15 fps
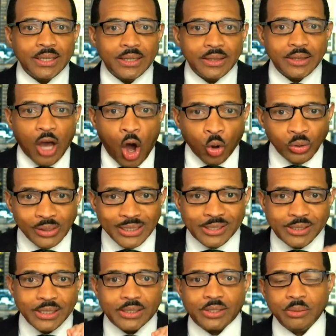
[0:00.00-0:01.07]
the
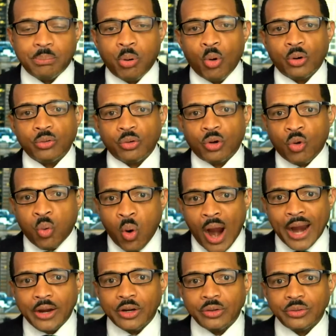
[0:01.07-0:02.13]
holistic support
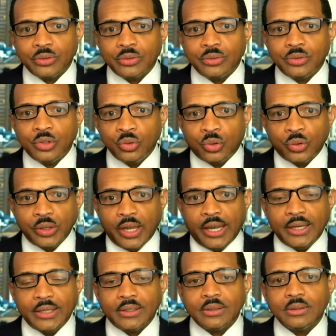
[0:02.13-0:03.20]
required to
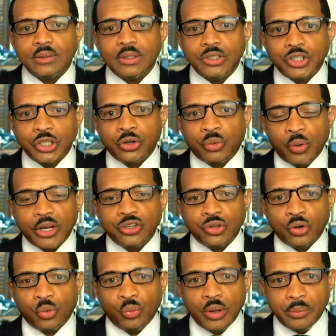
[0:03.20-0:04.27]
create a
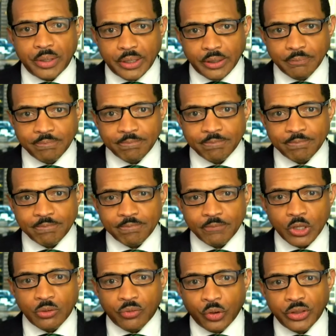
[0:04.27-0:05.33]
generational remedy
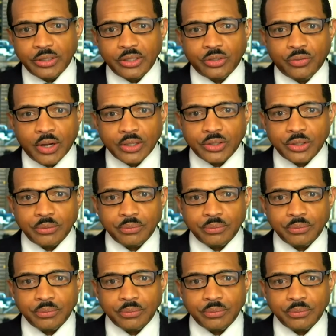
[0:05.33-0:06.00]
for the dysfunction.